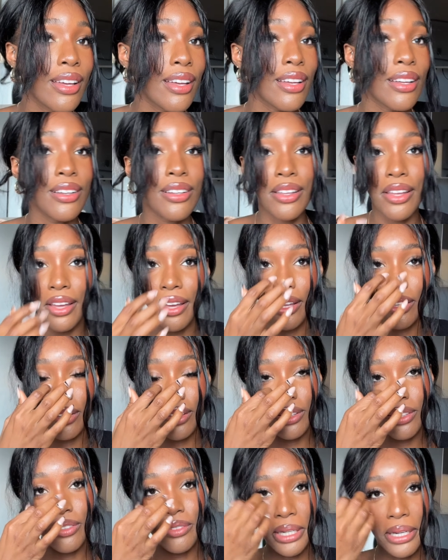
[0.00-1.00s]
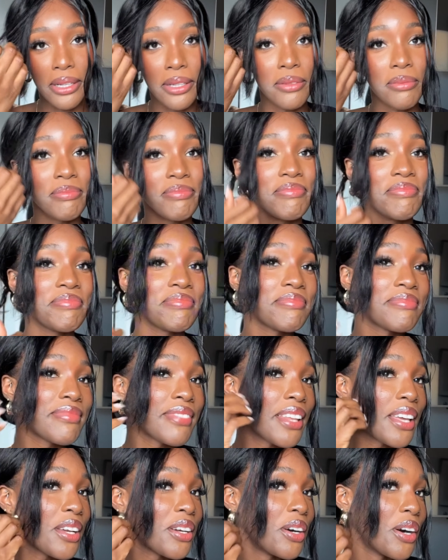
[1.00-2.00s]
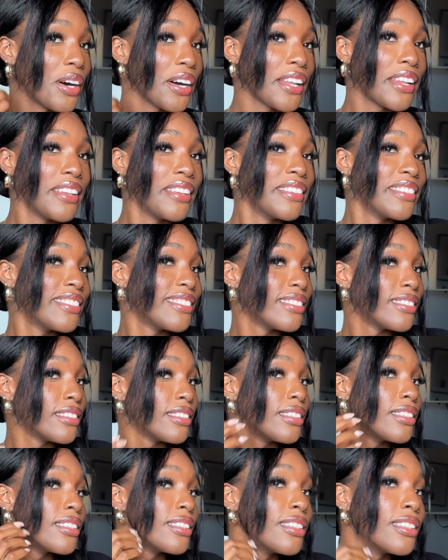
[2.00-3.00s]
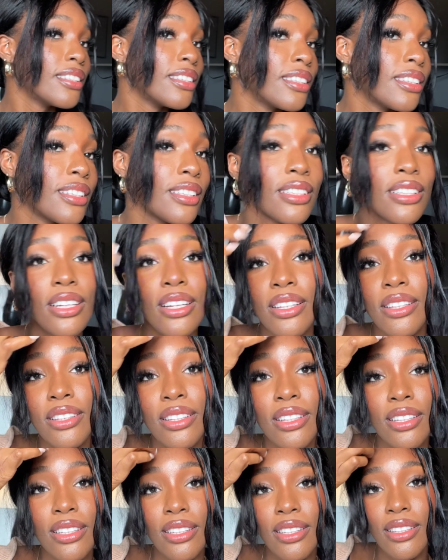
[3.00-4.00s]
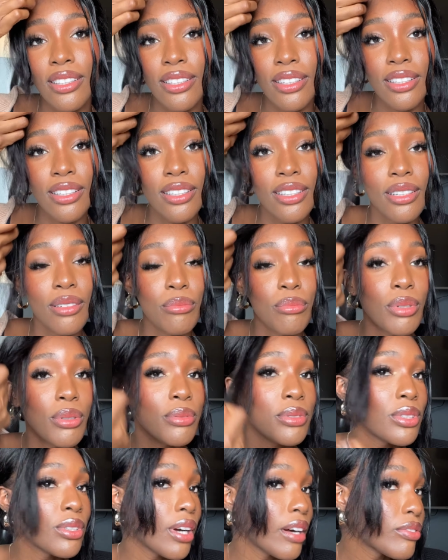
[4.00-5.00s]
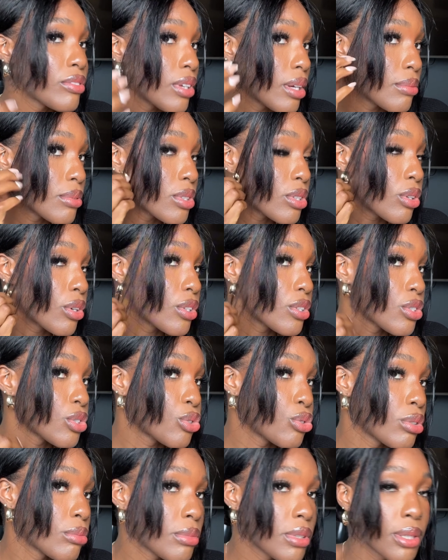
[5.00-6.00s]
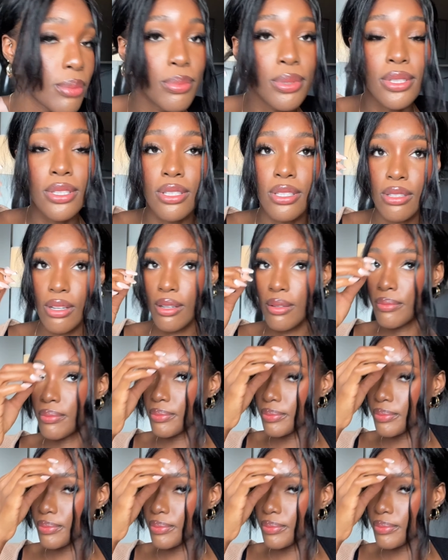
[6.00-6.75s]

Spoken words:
Okay, I did it right. Thank God. I think. But I'm still going to trim it a bit sharp.